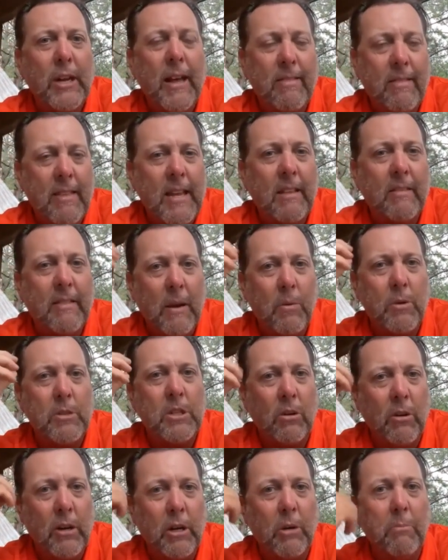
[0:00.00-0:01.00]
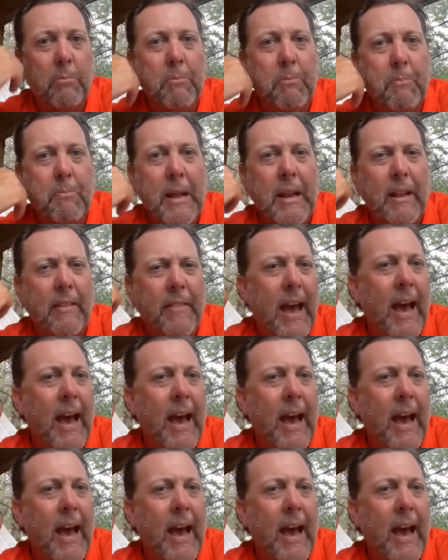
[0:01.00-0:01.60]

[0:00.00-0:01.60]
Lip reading: I think there was a little bit of